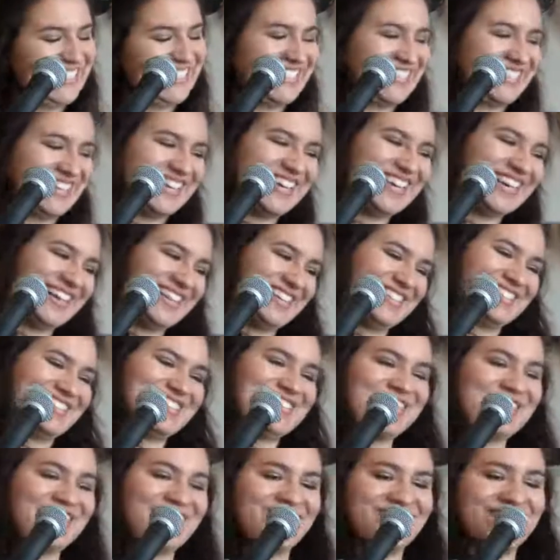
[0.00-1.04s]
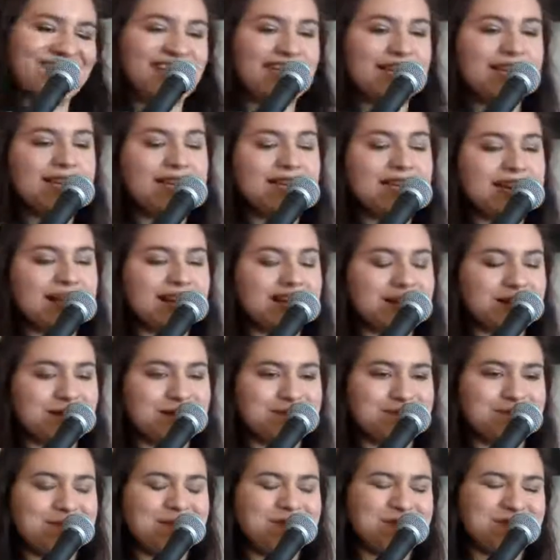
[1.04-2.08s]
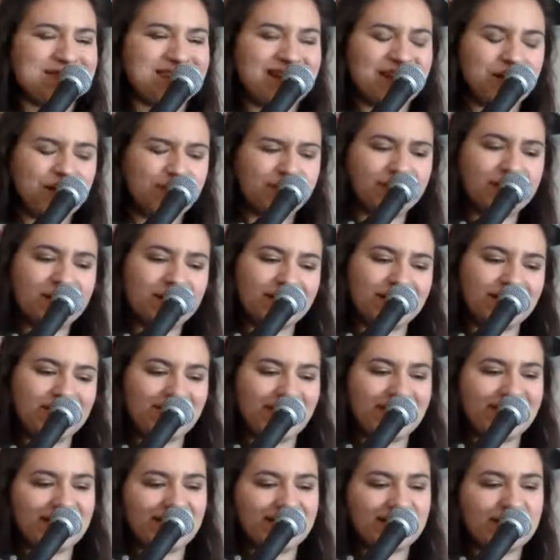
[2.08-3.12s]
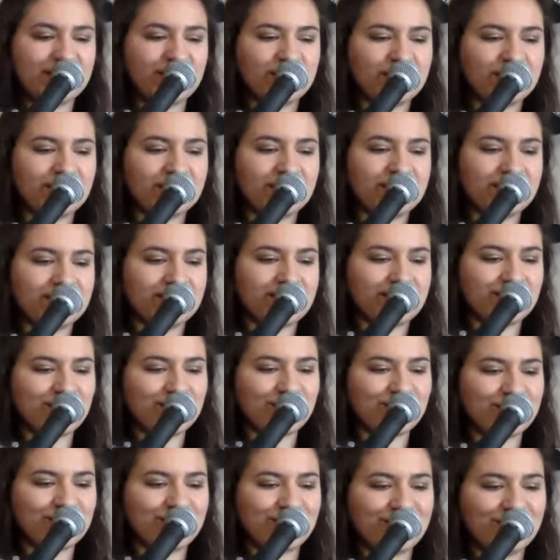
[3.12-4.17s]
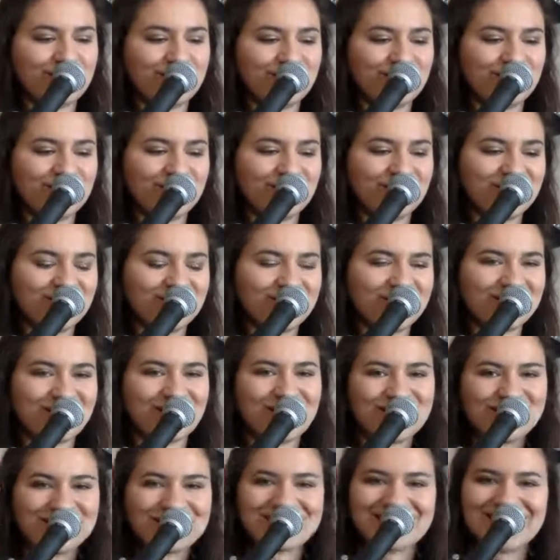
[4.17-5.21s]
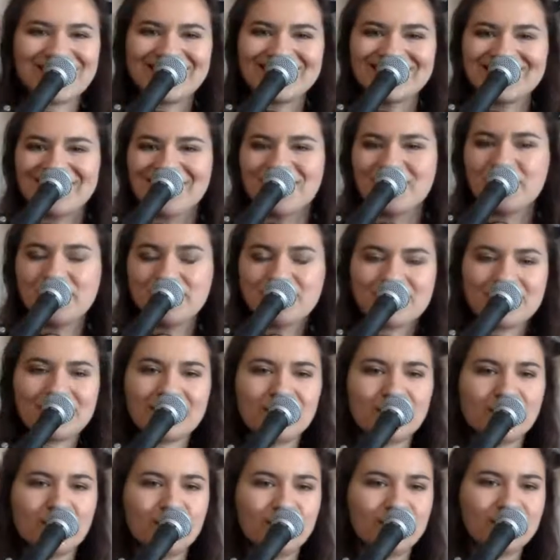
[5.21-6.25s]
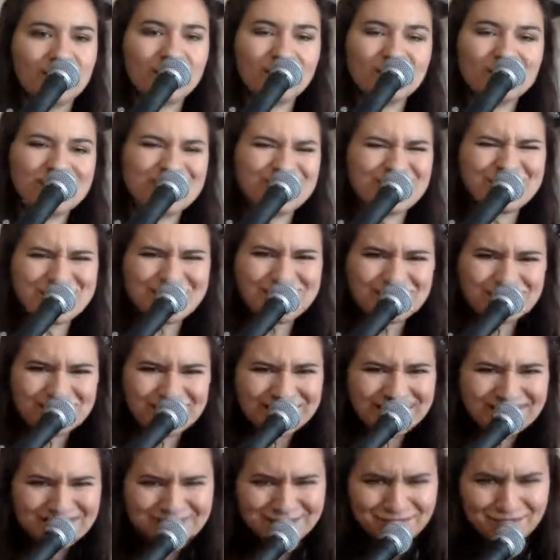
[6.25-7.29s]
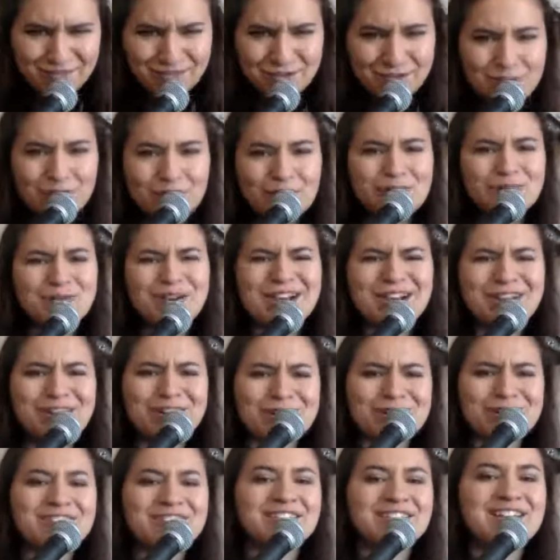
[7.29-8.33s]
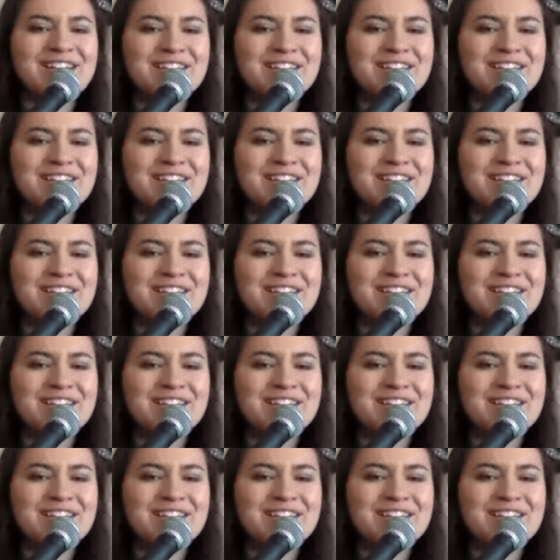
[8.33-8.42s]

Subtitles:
Yeah, so it was kind of funny the way that those two songs lined up. It was two completely different co-writers,